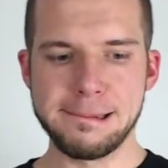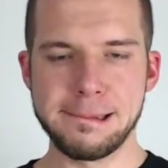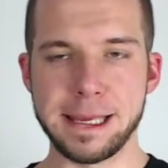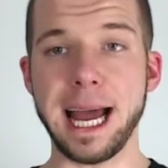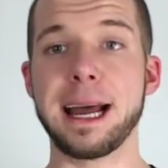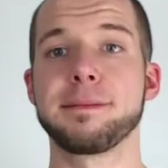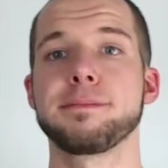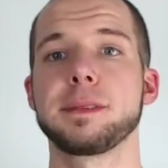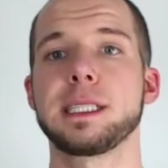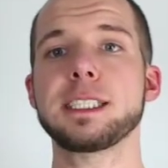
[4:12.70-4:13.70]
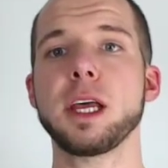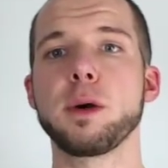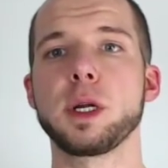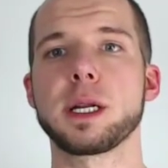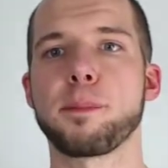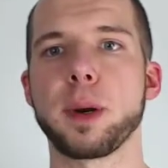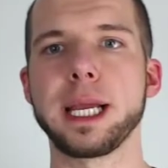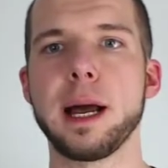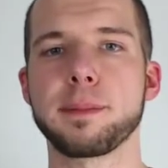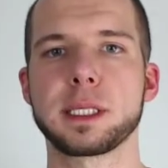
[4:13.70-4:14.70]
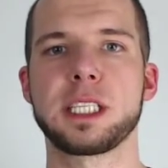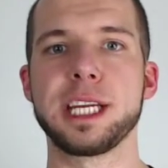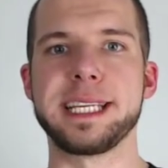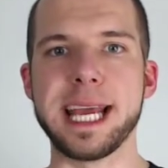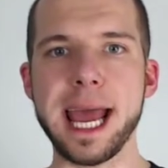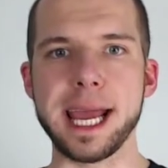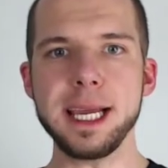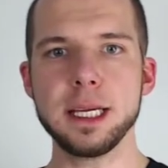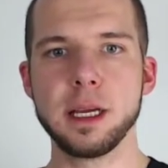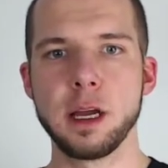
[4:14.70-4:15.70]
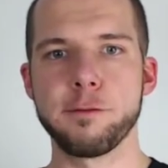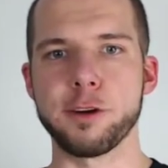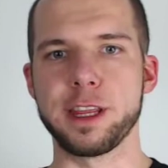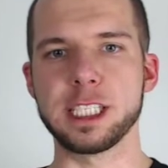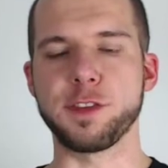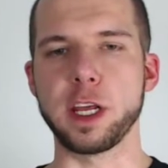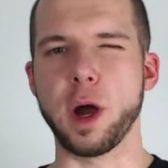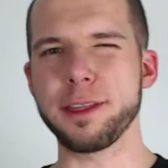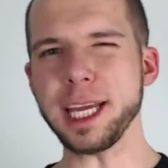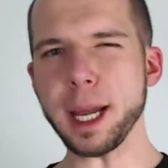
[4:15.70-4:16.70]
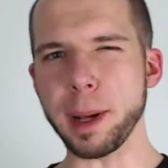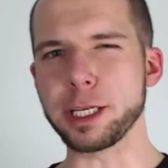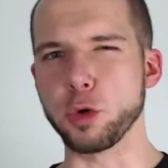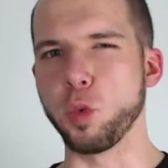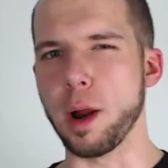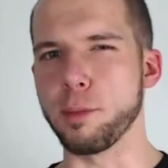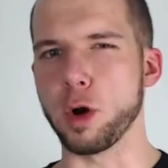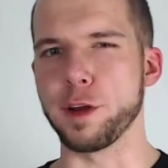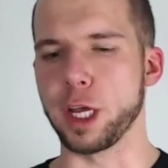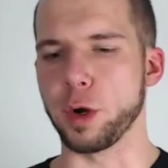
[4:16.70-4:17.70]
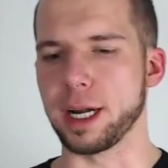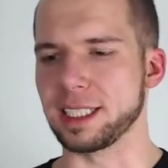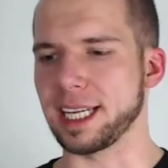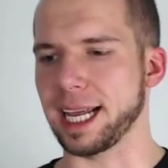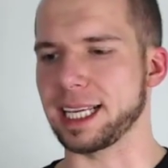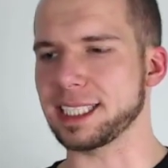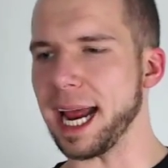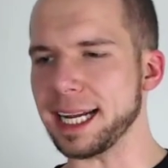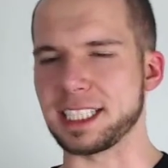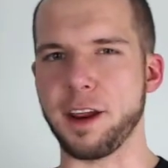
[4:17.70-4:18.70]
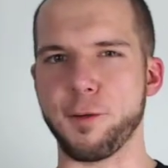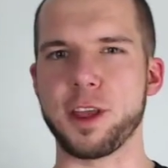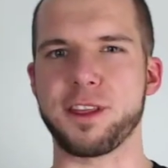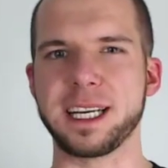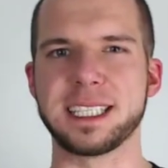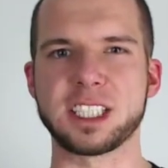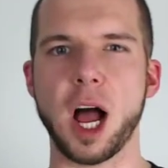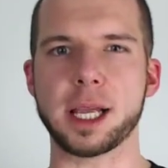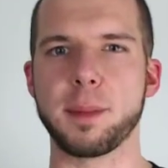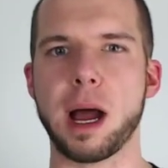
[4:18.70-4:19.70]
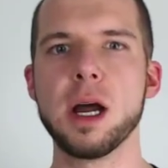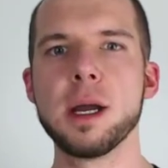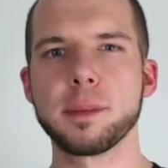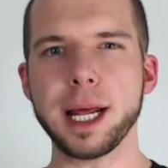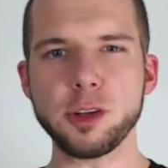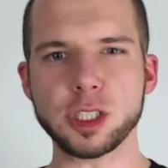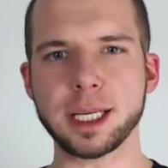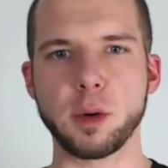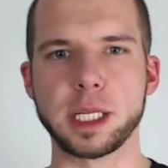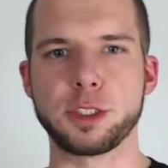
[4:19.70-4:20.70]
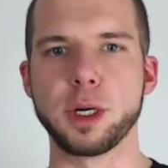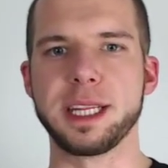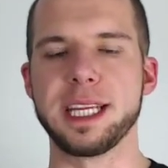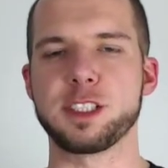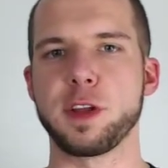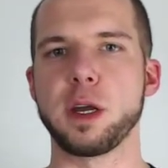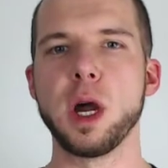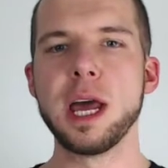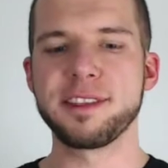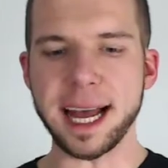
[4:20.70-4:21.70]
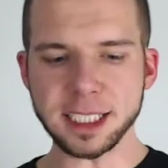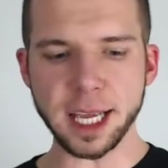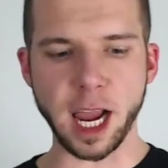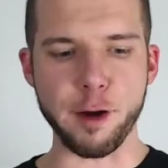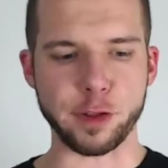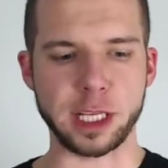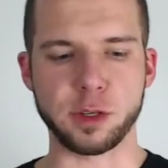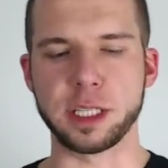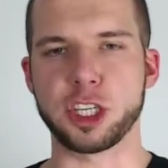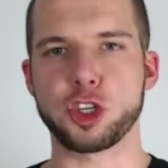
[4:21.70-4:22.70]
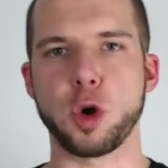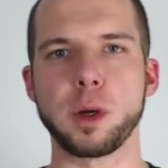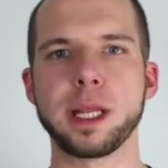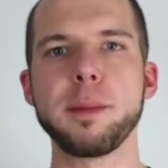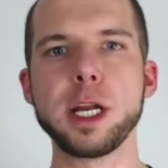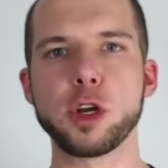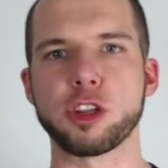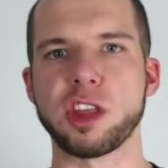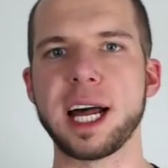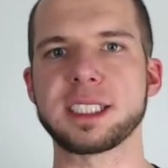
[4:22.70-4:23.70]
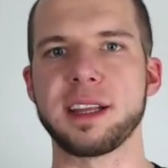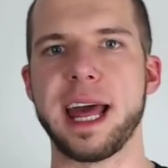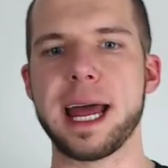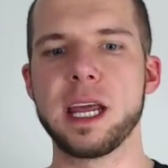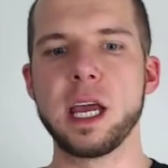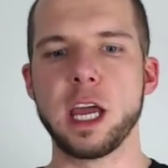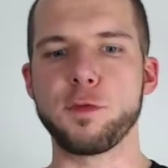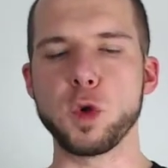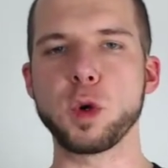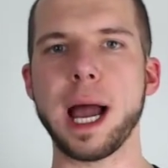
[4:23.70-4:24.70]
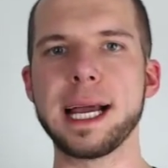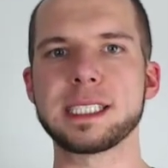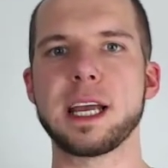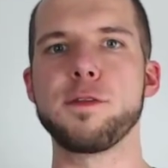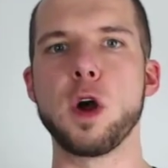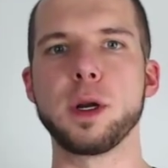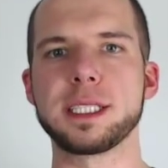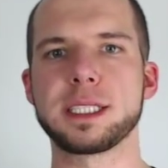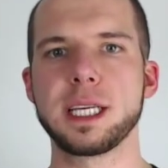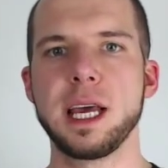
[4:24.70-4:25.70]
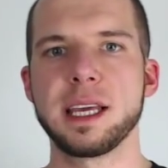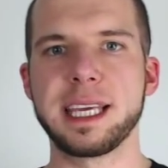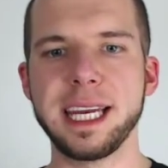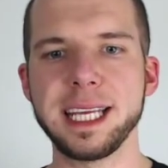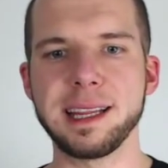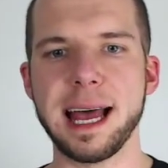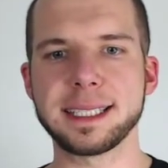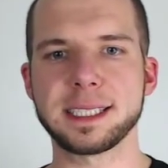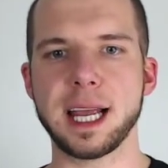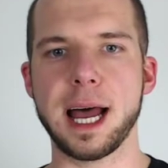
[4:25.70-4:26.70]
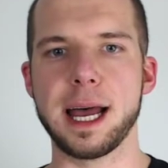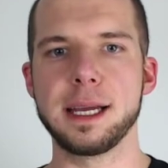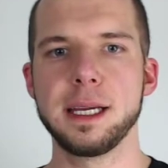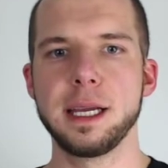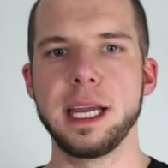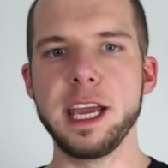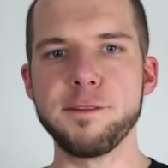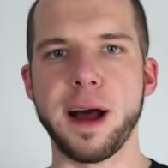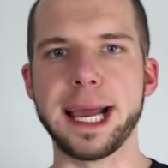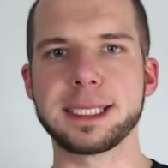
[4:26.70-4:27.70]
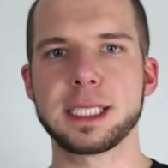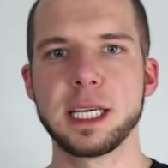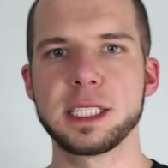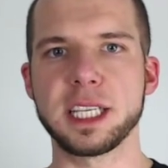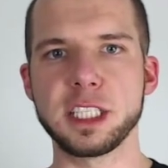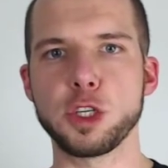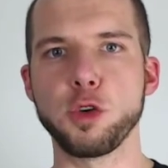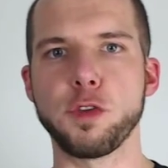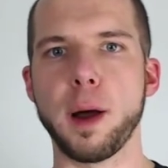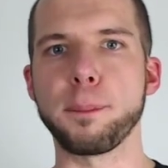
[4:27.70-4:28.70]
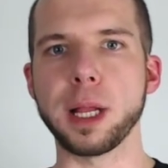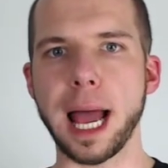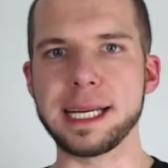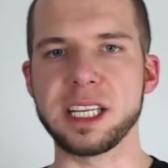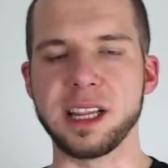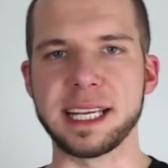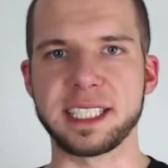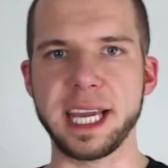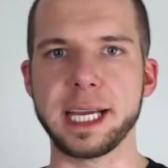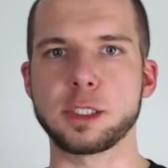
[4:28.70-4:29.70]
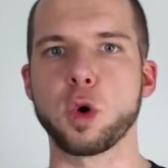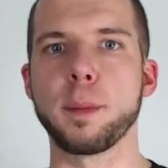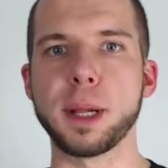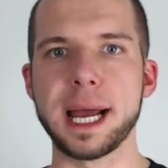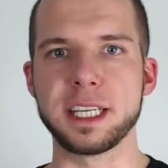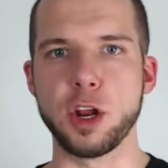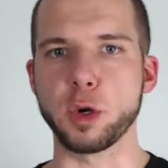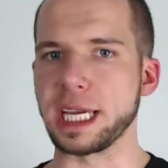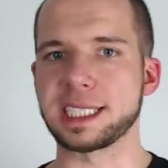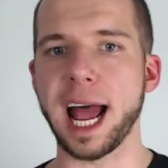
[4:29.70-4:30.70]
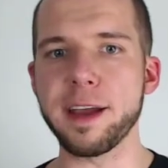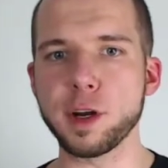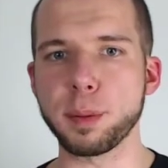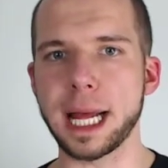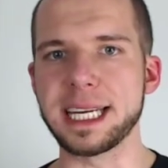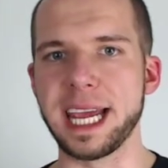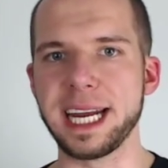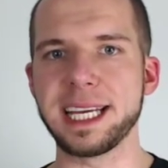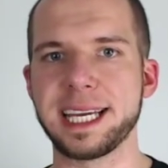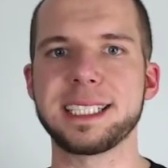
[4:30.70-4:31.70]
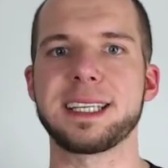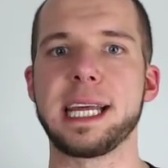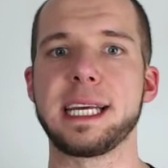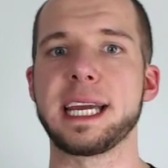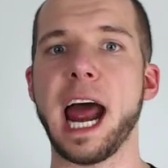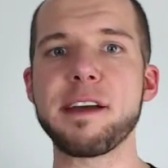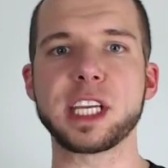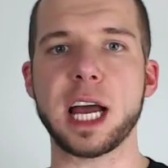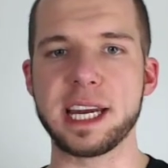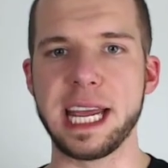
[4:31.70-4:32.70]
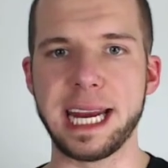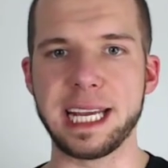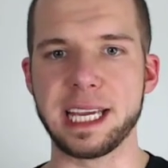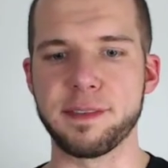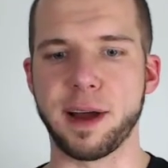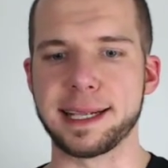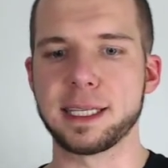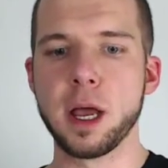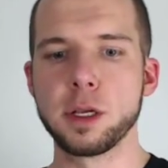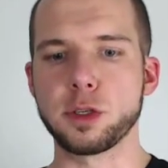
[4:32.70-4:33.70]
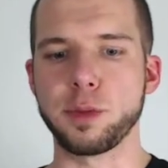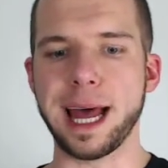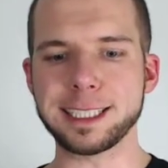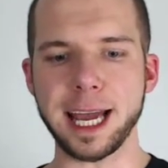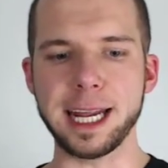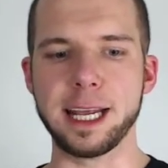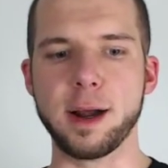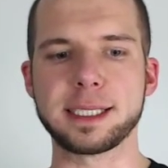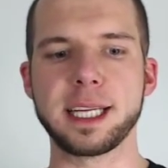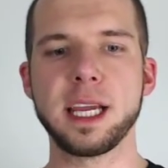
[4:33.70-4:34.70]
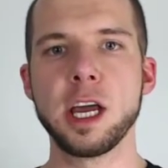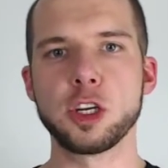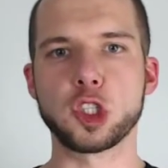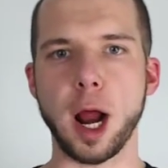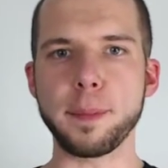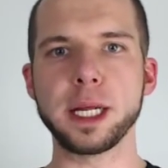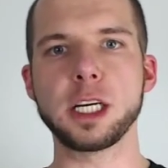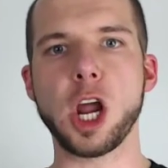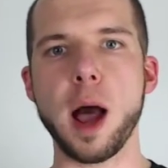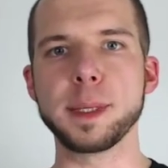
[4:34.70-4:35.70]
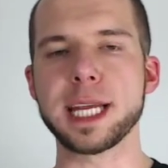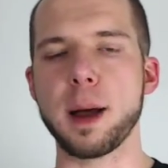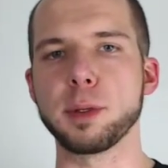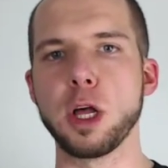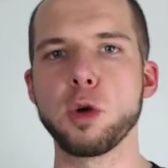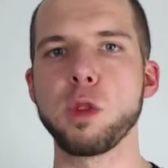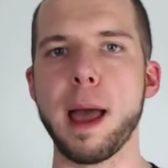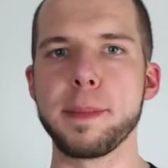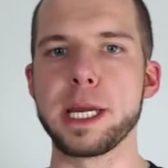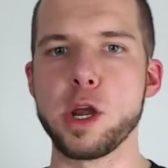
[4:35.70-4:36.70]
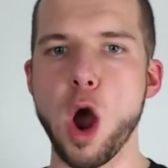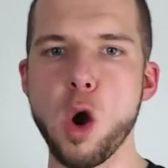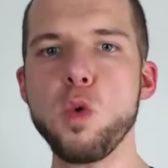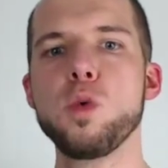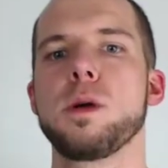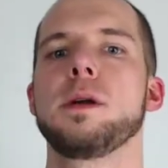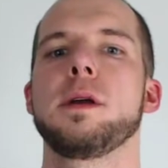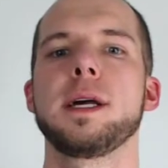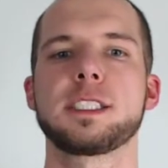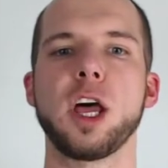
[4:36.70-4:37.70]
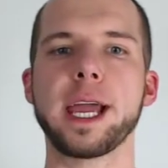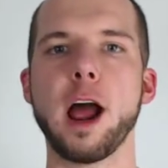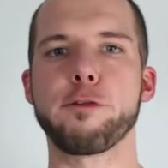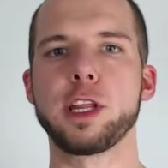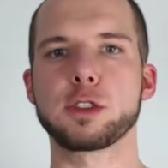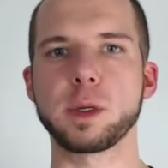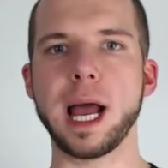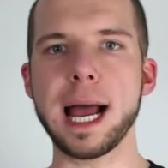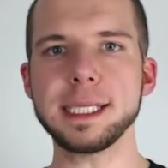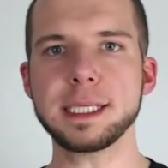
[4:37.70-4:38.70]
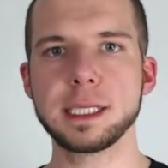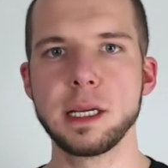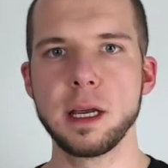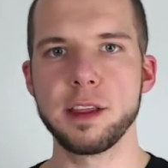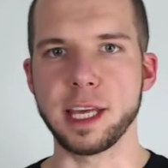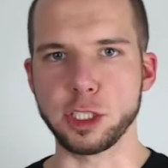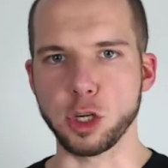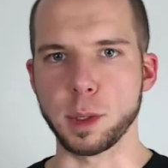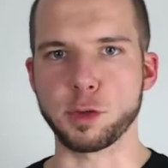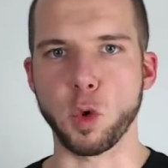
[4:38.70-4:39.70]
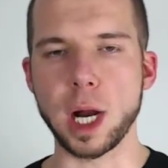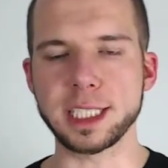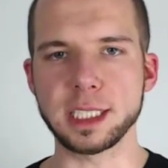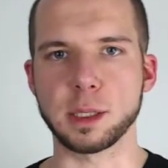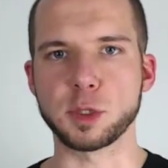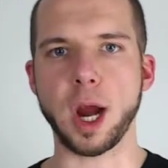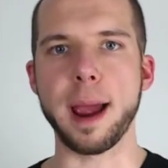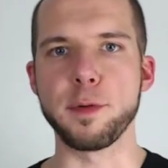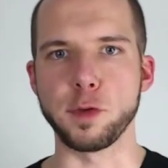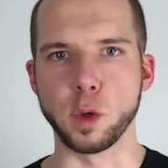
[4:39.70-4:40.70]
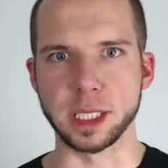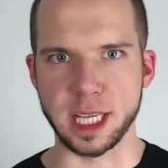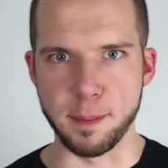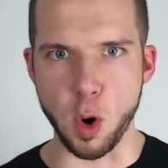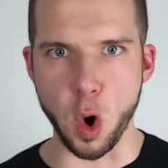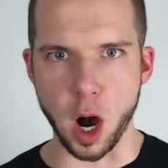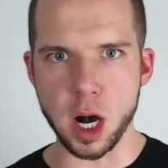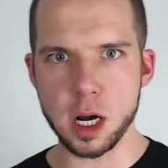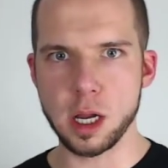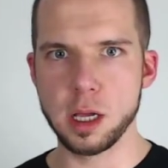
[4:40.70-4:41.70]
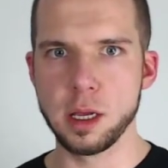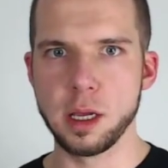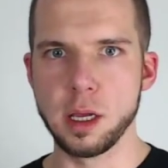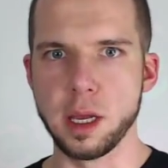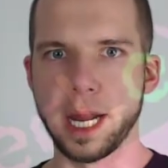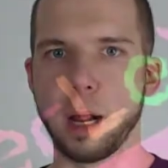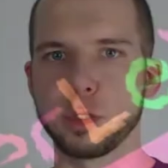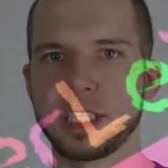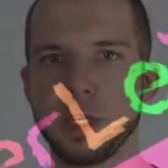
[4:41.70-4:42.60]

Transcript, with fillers: yeah, that's all I wanted to bring up today for this video. I think I might do one more video here in a second because I had a different thing to talk about, but I don't think I want to do it in this video. That's all I got for this one. It's a short one. Let me know your thoughts on that. If you guys have noticed getting less uh, invites since you've applied to less gigs or applied to no gigs. I haven't applied to any gigs lately and I haven't gotten any invites. So that's kind of interesting. Drop it in a comment down below. Let me know. That's all I got for this one, guys. Thank you so much for watching. Subscribe if you want to see more. And I will see you